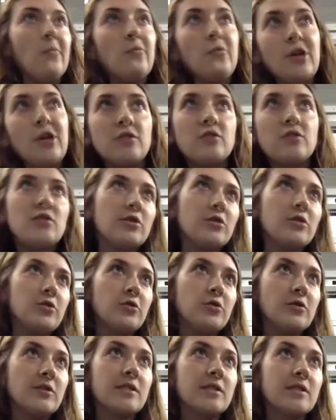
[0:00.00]
We could
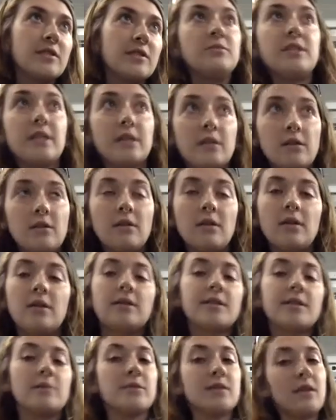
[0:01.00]
do some dill,
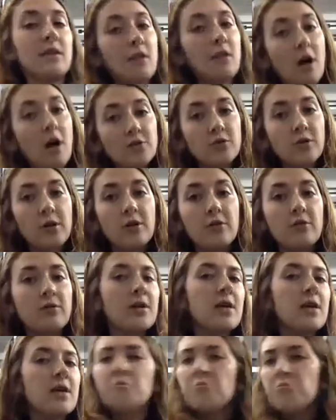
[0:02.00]
some cilantro,
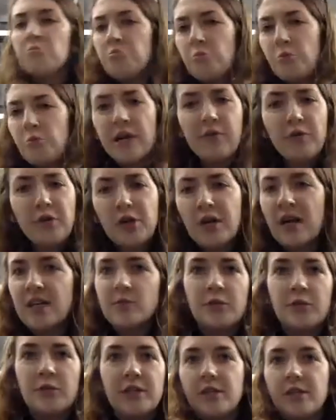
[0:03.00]
whatever you guys
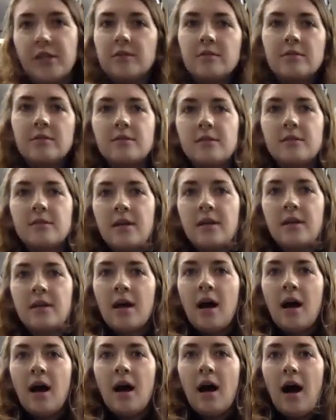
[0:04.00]
want to do.
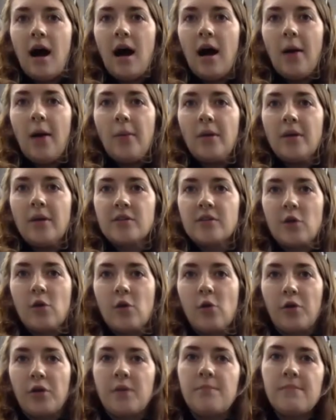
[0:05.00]
So
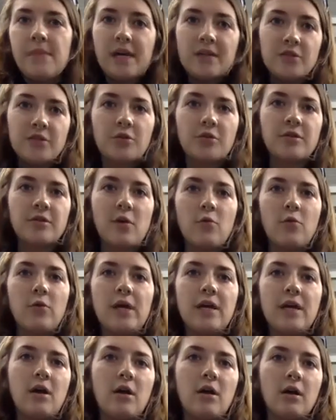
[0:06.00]
we're going to make sure that
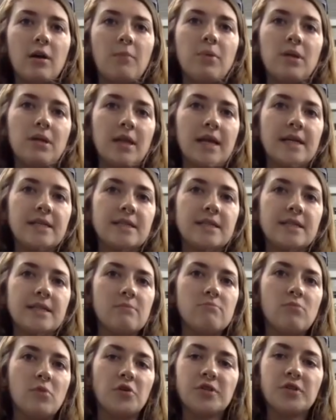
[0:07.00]
we are
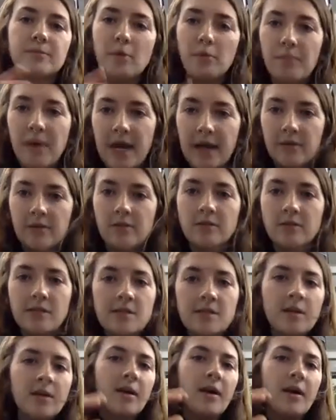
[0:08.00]
planting multiple
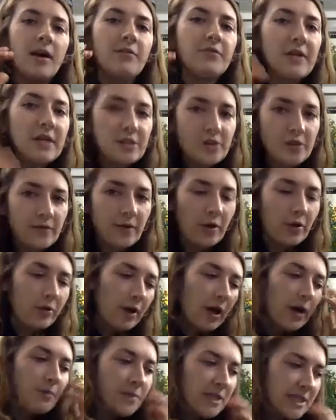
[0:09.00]
panels of each of our
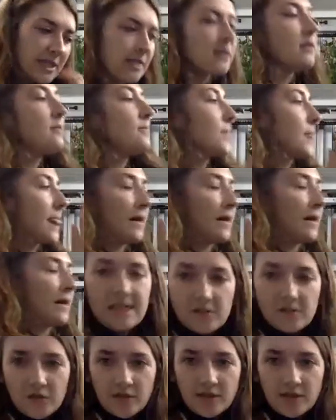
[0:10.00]
crops on
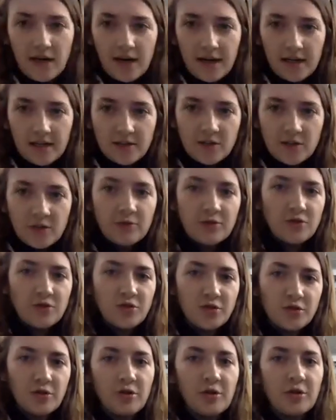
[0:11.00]
each side to
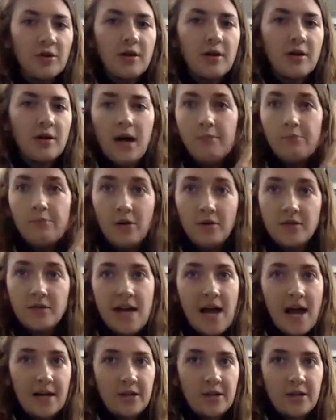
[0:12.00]
ensure most
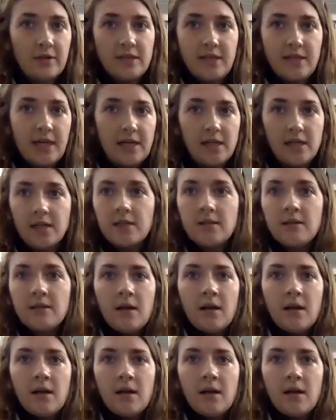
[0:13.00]
accurate data.